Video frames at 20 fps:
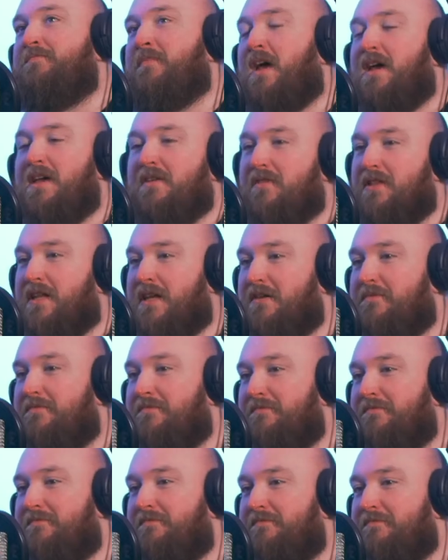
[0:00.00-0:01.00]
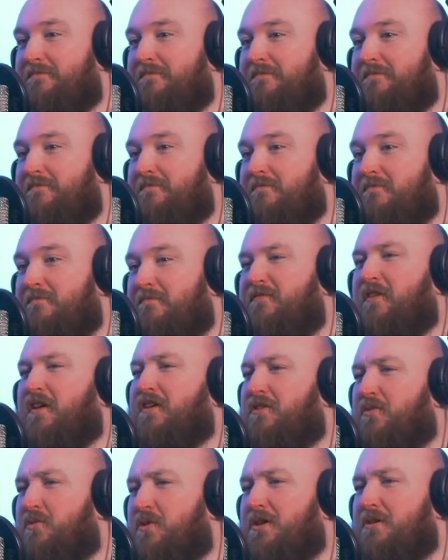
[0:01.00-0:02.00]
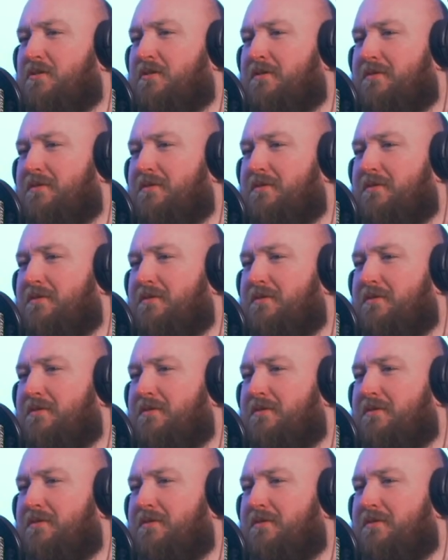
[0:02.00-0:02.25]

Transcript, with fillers: even then, really, fuck the world.